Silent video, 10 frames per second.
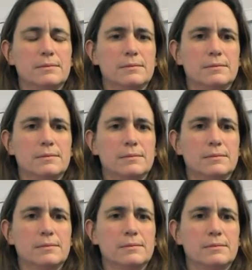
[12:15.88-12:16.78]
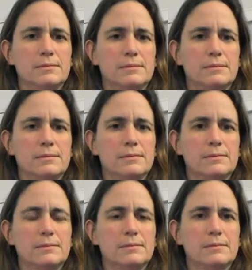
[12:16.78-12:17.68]

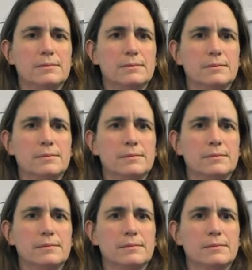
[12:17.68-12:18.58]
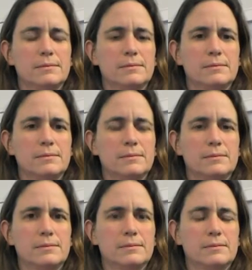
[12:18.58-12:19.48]

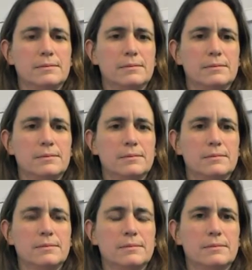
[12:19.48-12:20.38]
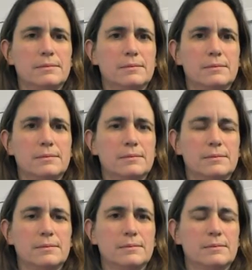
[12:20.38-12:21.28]

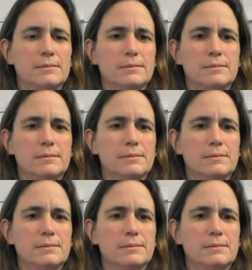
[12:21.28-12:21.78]
The person shown says nothing.